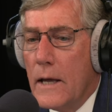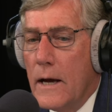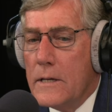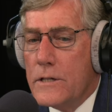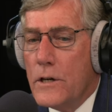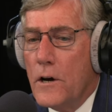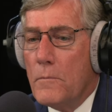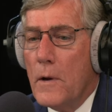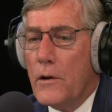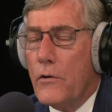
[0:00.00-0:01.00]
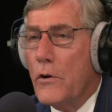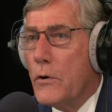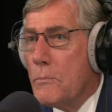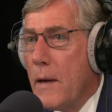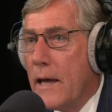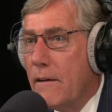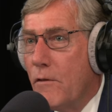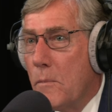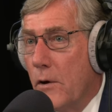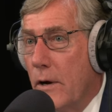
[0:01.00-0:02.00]
I, I started my career at Bank of
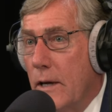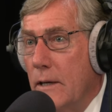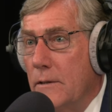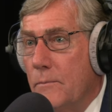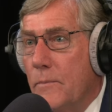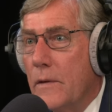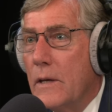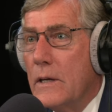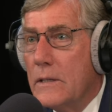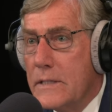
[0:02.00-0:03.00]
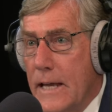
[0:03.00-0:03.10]
America oh, in okay.